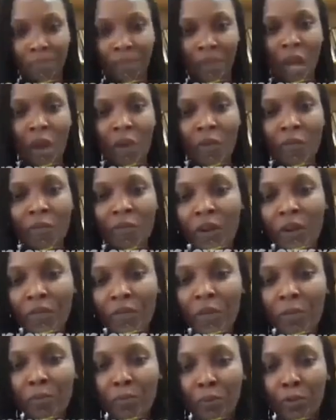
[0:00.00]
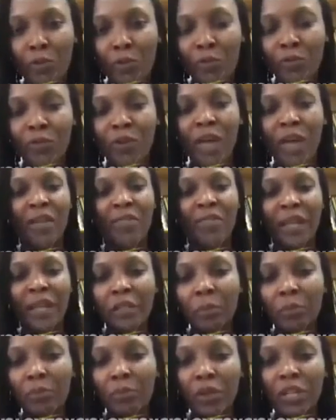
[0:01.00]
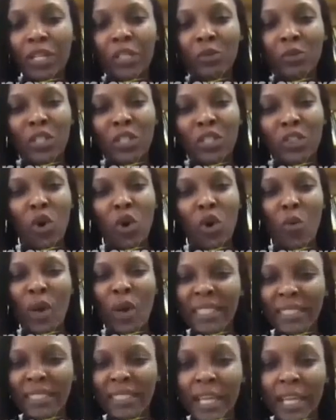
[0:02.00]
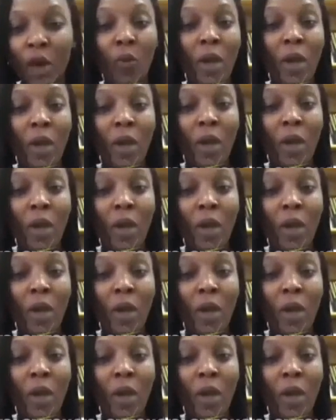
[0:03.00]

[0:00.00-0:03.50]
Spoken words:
Further proof that the bodies we saw were taken away